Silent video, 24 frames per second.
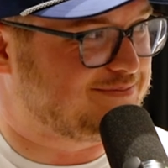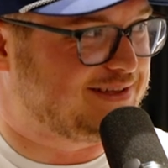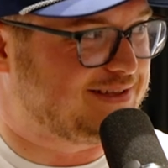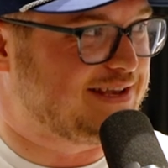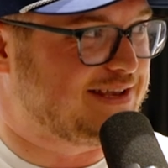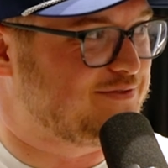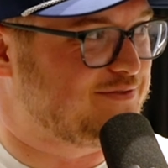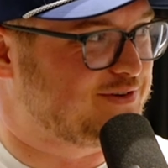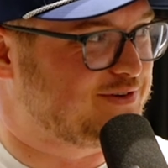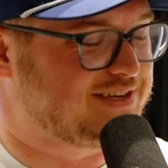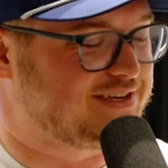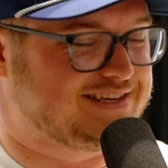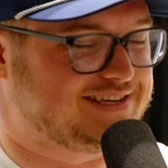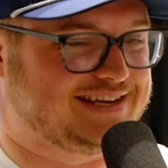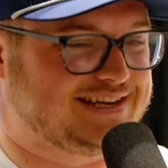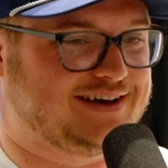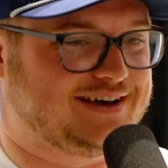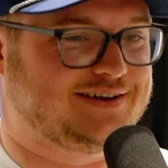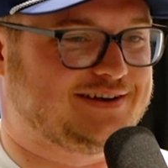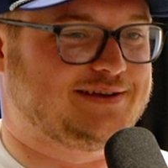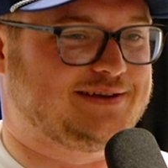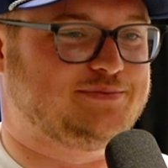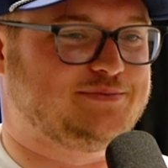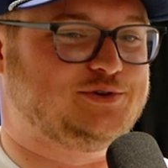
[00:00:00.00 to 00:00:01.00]
Thank you for sitting
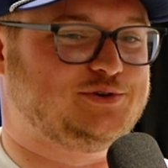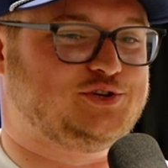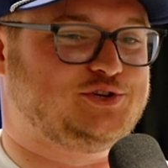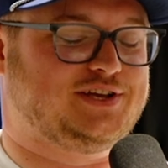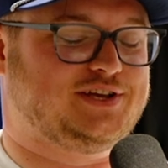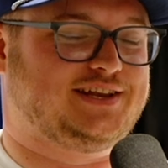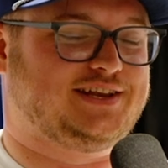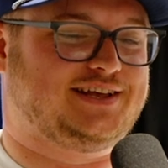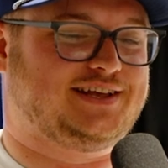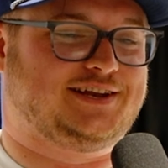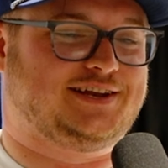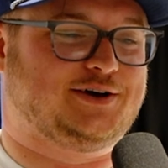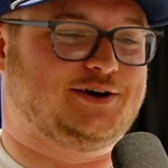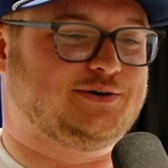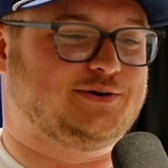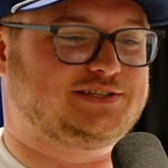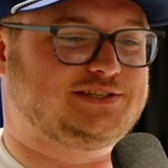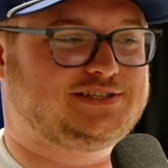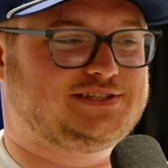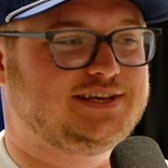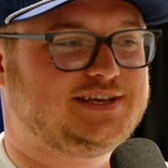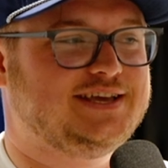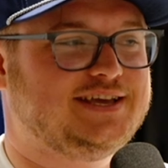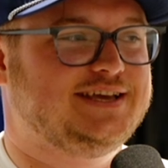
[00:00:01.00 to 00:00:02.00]
down. I appreciate it. I know
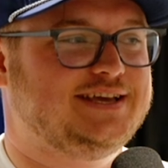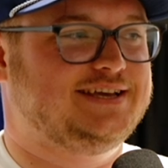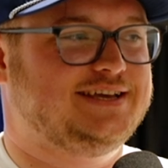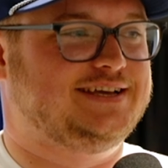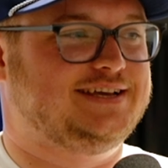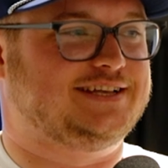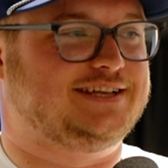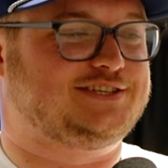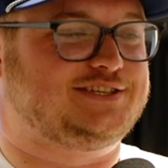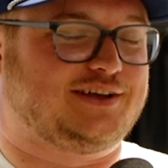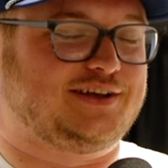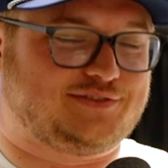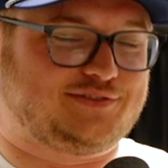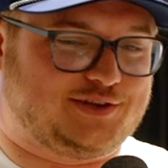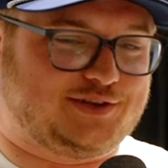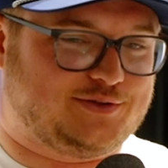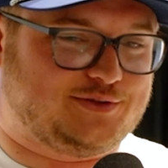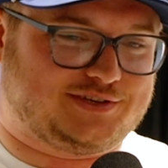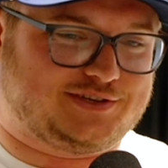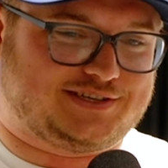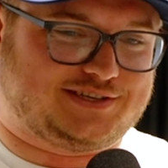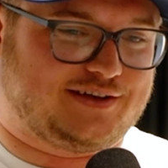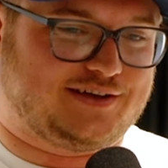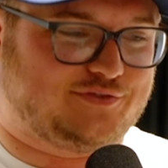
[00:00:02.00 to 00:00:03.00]
it's it's tough to do
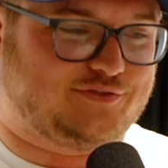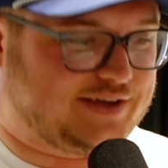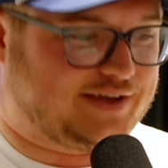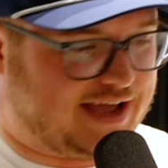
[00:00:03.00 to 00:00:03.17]
this stuff.